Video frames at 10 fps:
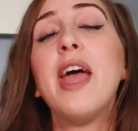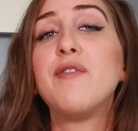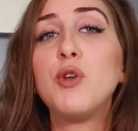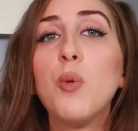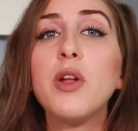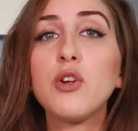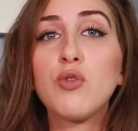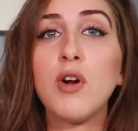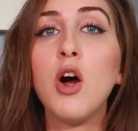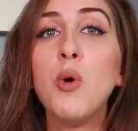If you want to
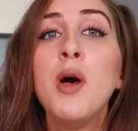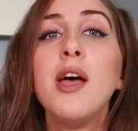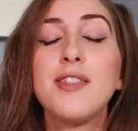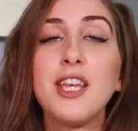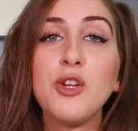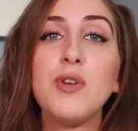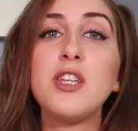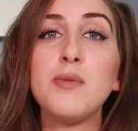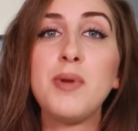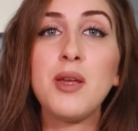grow, then you
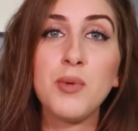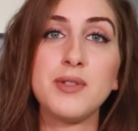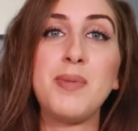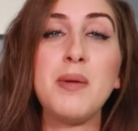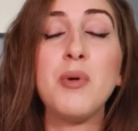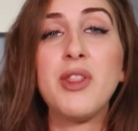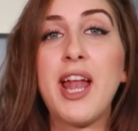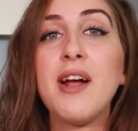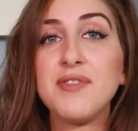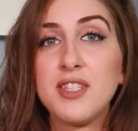need to be with people that
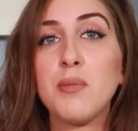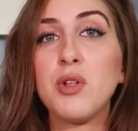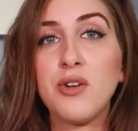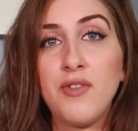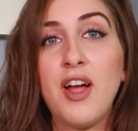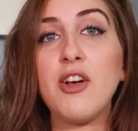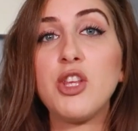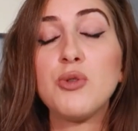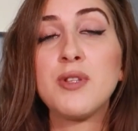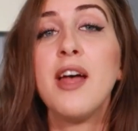have similar
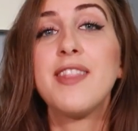values,